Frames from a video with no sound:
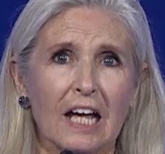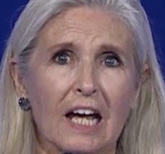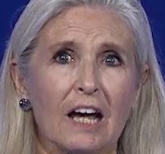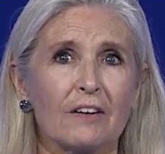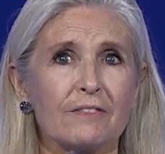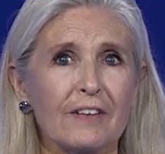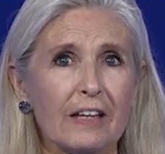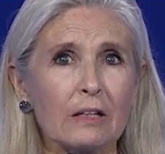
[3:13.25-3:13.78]

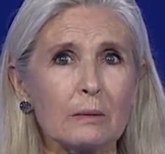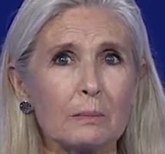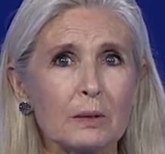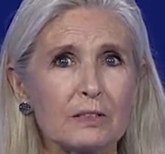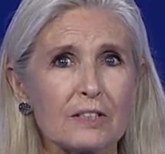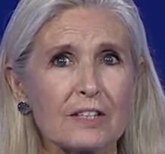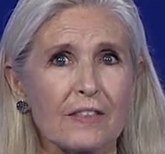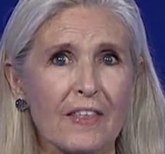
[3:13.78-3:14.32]

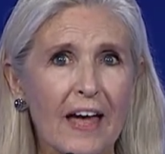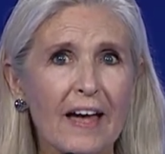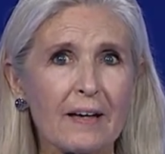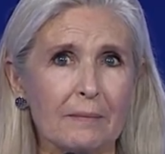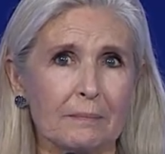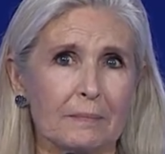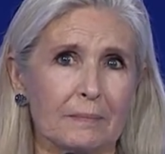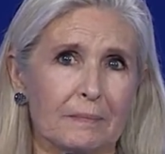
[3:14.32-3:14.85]
available to
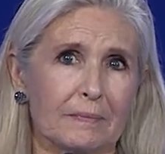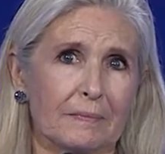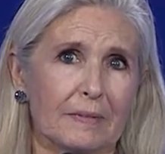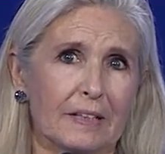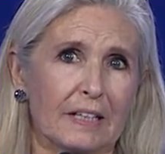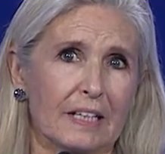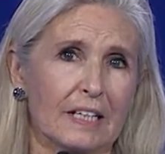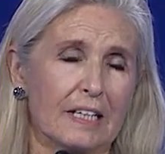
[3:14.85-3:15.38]
them,
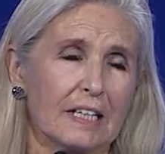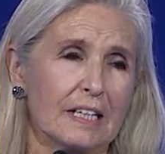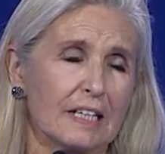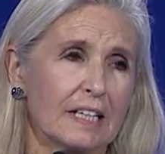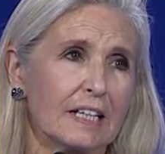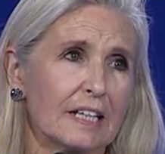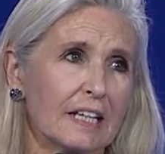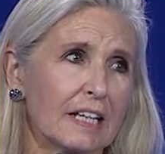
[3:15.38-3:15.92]

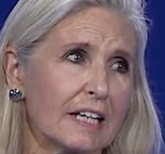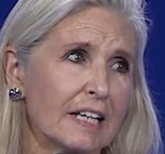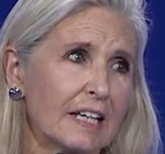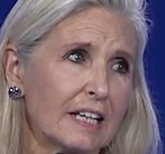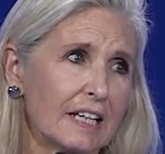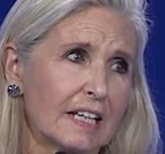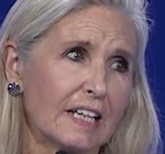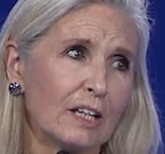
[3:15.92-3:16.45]

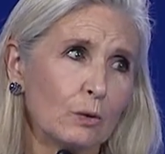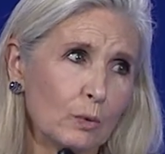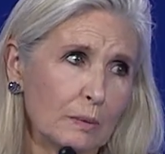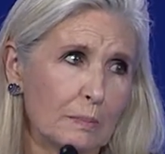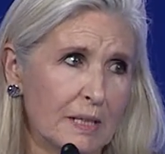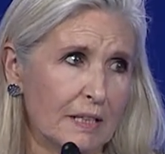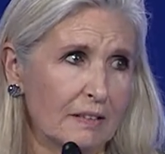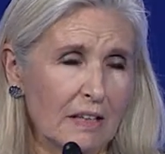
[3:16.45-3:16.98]
he would
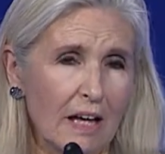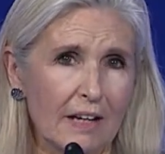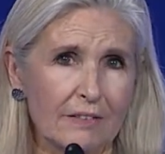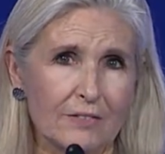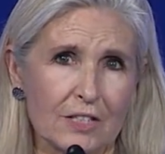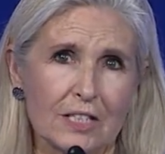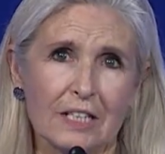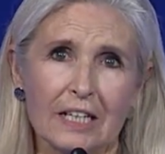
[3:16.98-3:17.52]
be
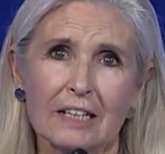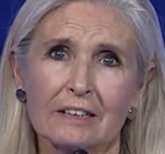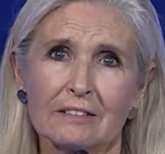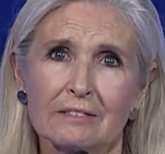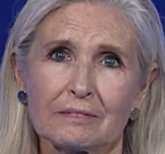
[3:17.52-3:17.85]
alive today.